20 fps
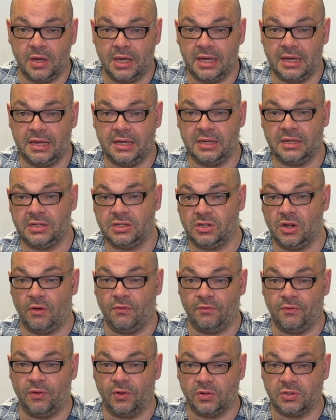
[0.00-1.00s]
is not
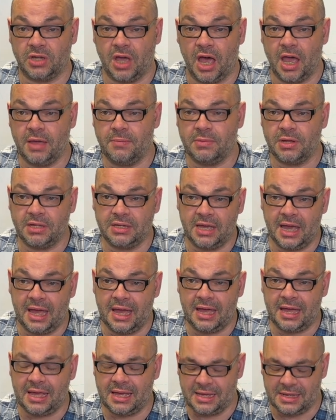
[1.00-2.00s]
full time and
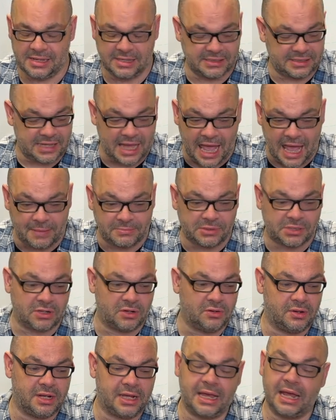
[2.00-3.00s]
yet is
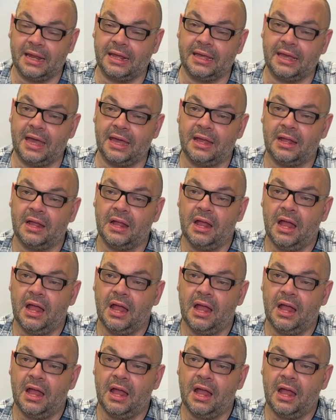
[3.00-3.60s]
absolutely killing it.